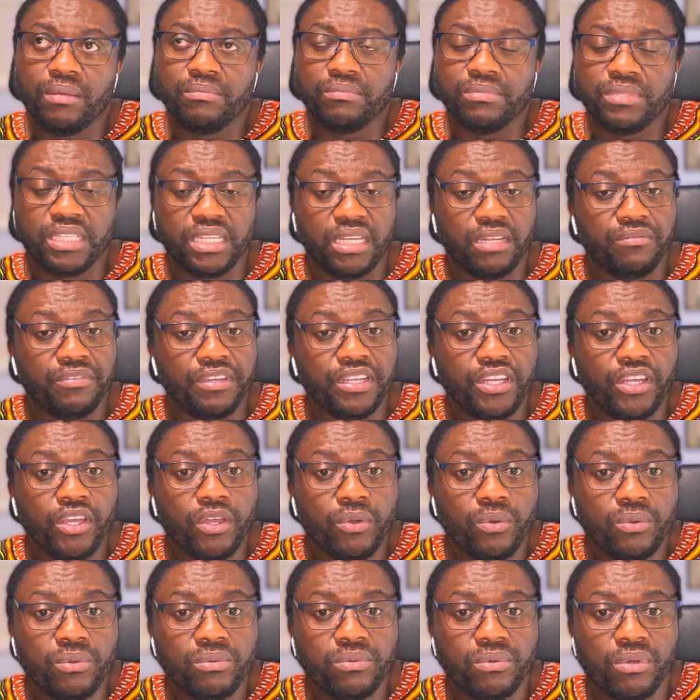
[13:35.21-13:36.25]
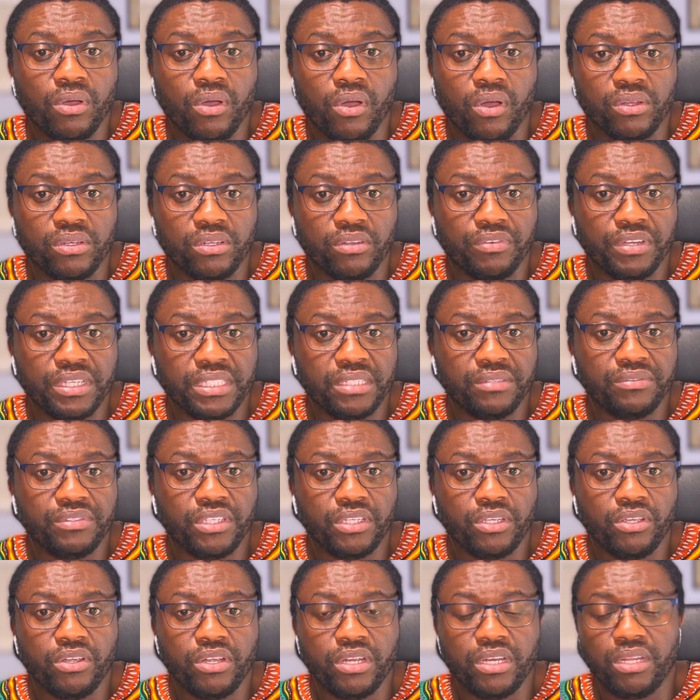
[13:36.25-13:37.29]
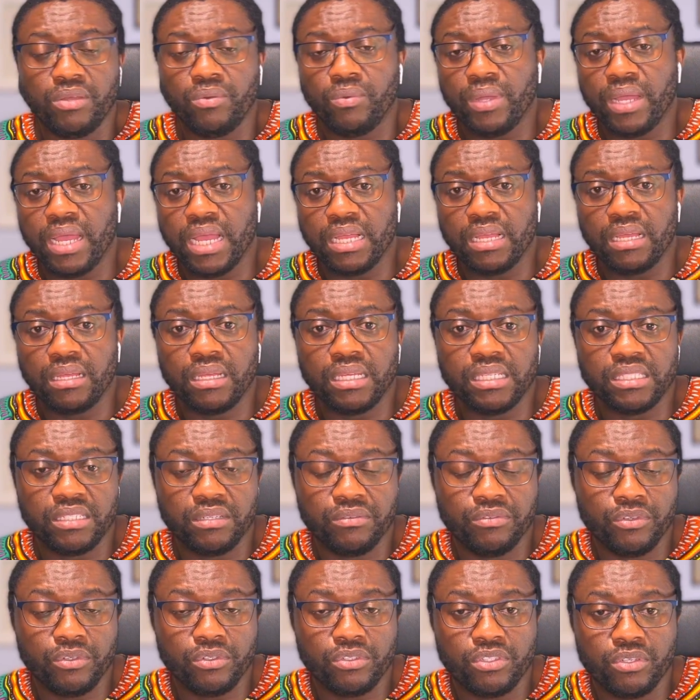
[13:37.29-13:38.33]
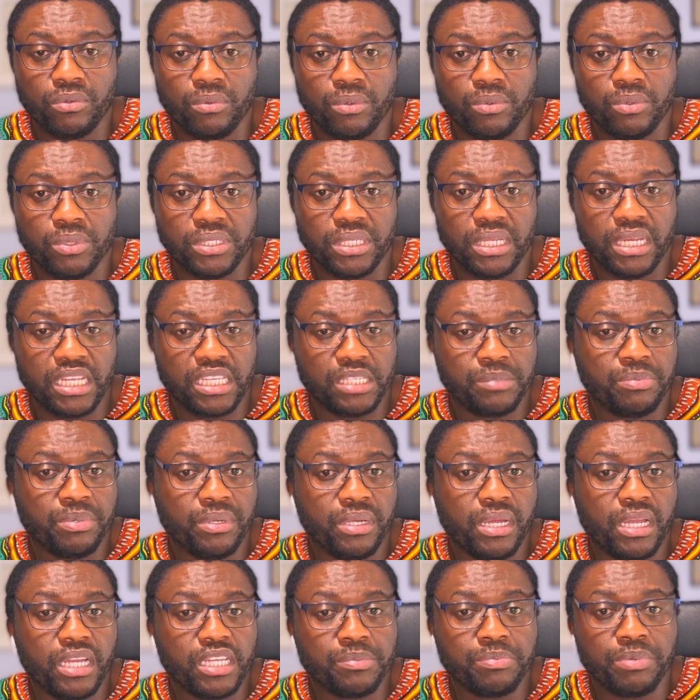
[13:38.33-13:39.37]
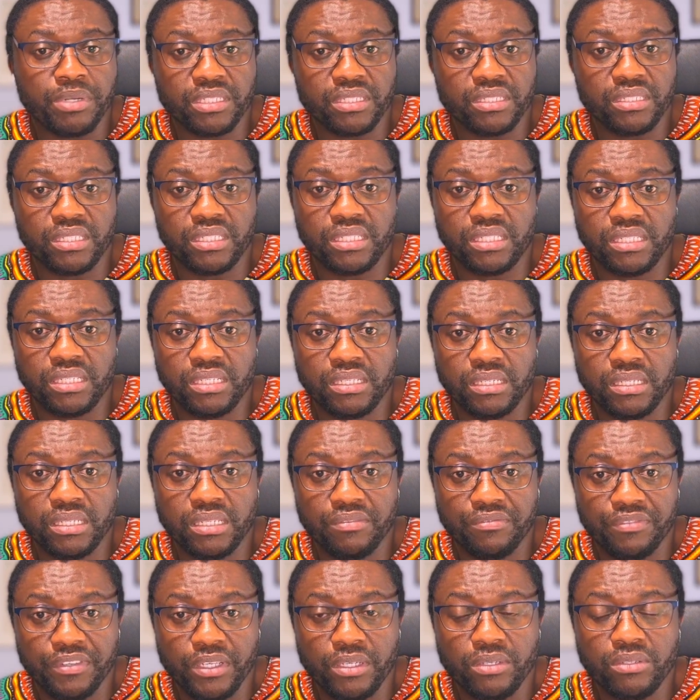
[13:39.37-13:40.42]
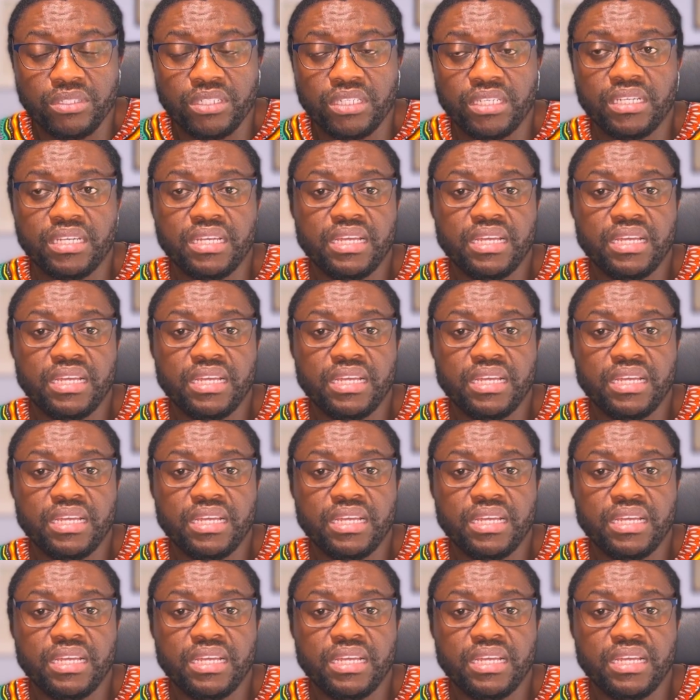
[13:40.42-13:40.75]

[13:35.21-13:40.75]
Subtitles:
did a video on offensive security where I interviewed someone who is an expert in the field,